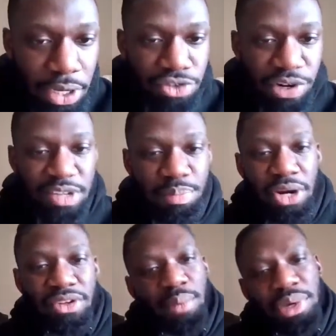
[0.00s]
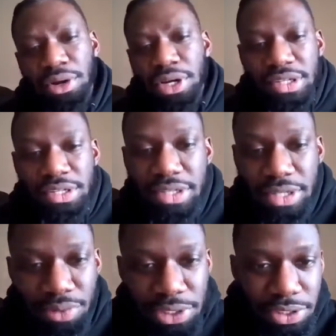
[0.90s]
transparent. So I'm curious to
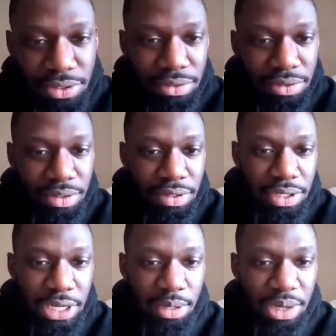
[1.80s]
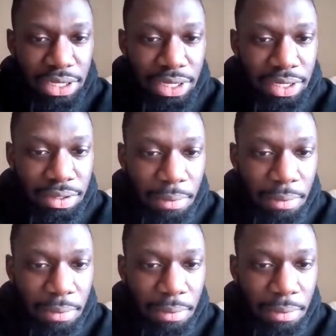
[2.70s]
see what you think about that.